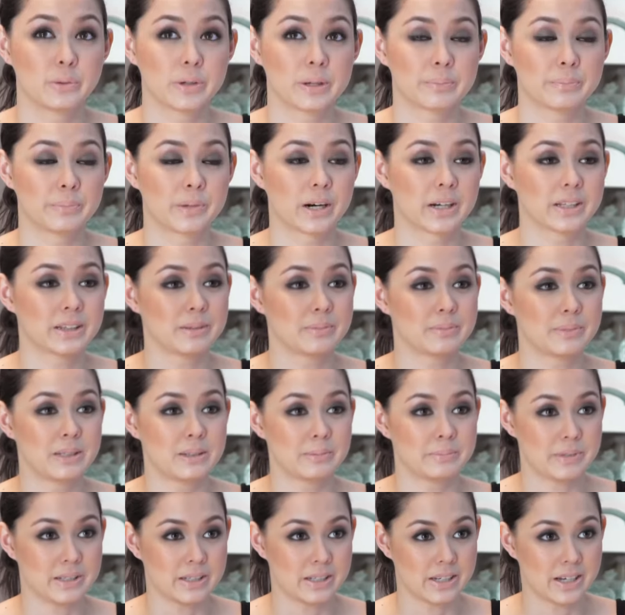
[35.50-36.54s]
doing Party
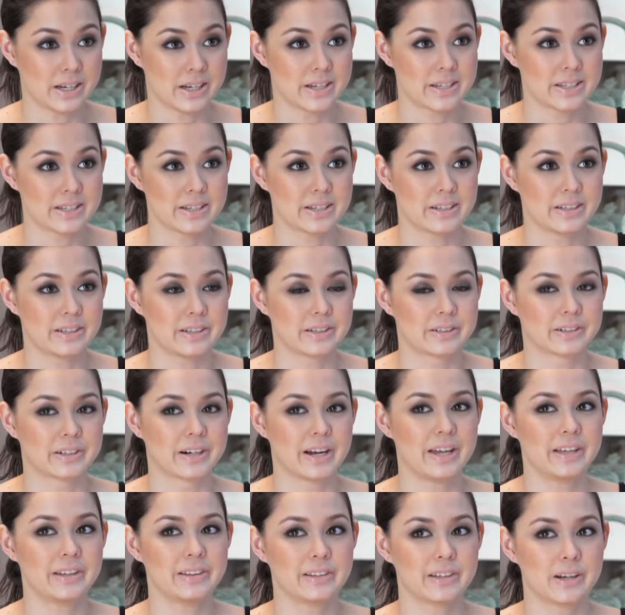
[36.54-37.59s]
Pilipinas, and then
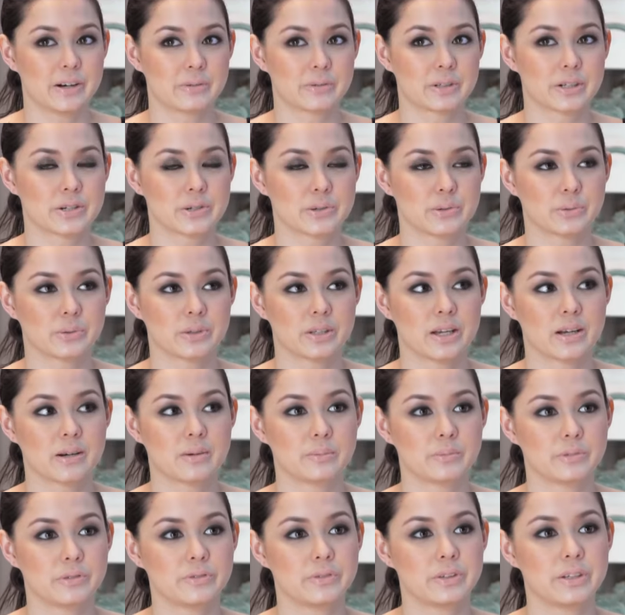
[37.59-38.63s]
right now we're shooting a
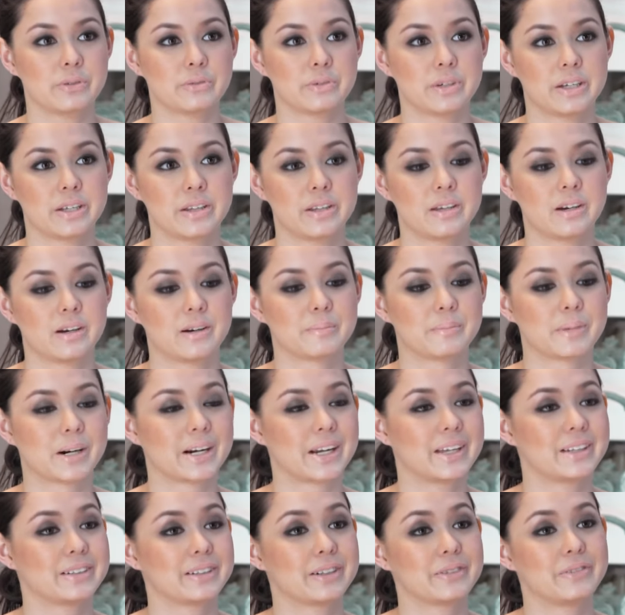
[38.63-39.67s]
movie with
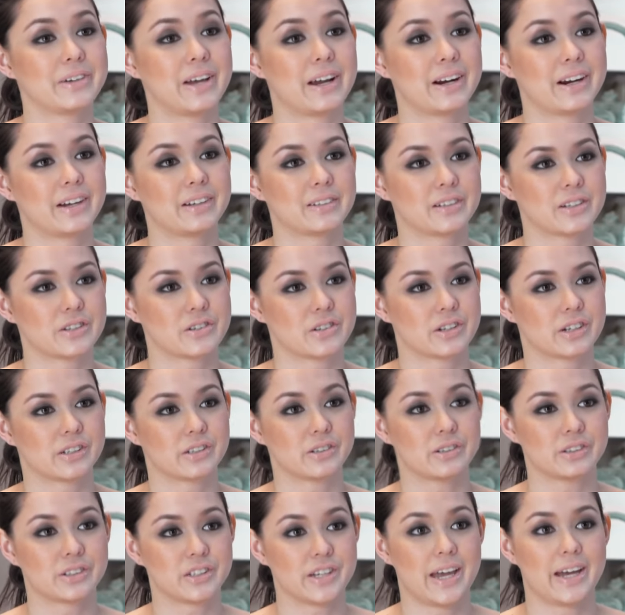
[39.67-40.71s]
Marian Rivera and Richard
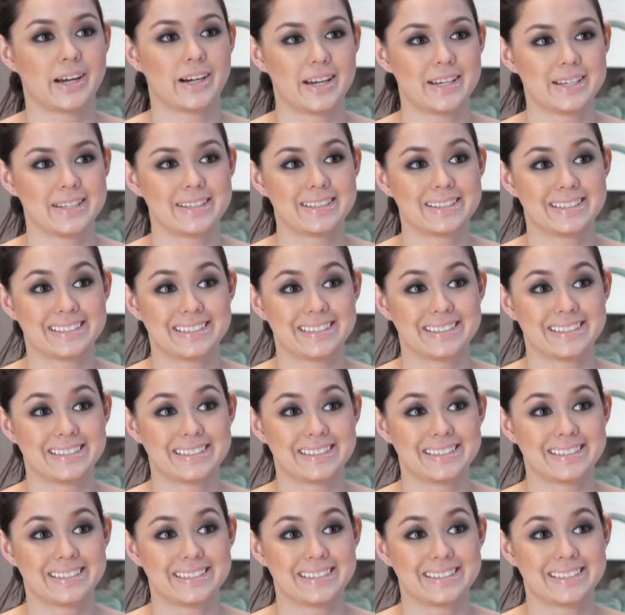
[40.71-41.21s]
Gutierrez.